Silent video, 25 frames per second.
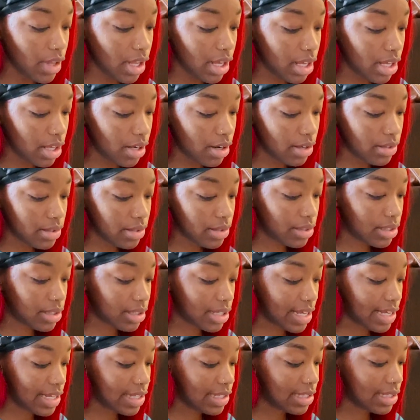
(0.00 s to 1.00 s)
It also
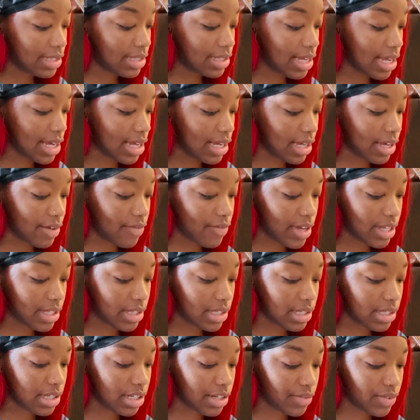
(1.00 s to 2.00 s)
says take
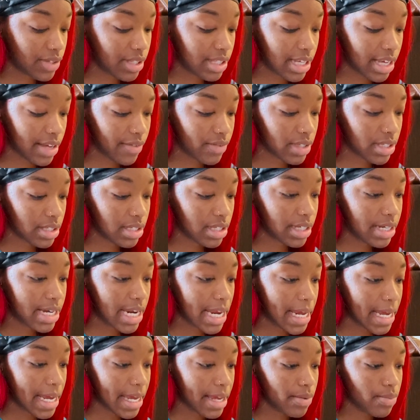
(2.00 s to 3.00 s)
advantage of savings
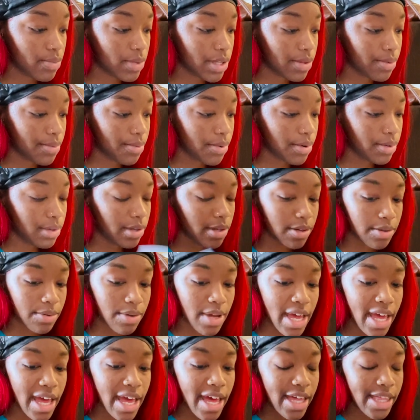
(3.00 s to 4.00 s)
today with Rollo.
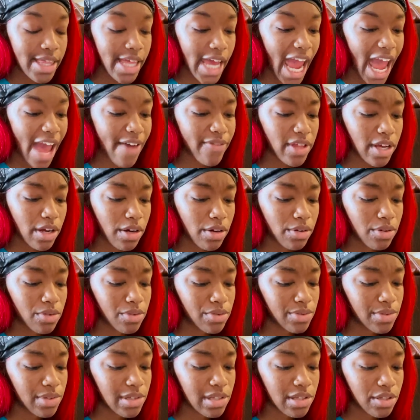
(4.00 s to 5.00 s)
They have their
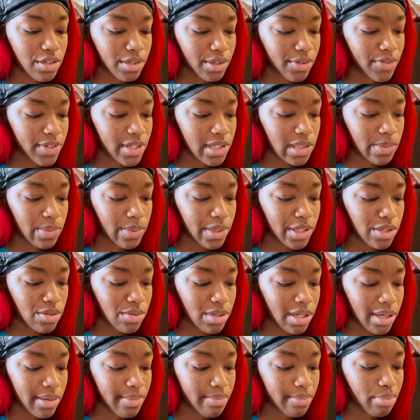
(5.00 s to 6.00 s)
own service where you
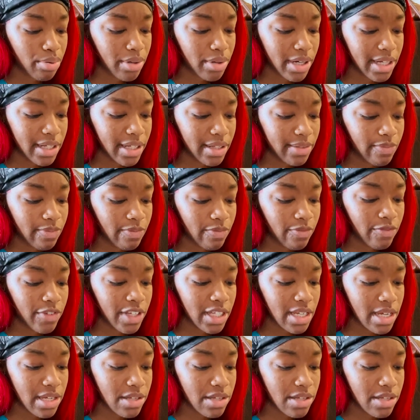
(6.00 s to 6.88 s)
can print via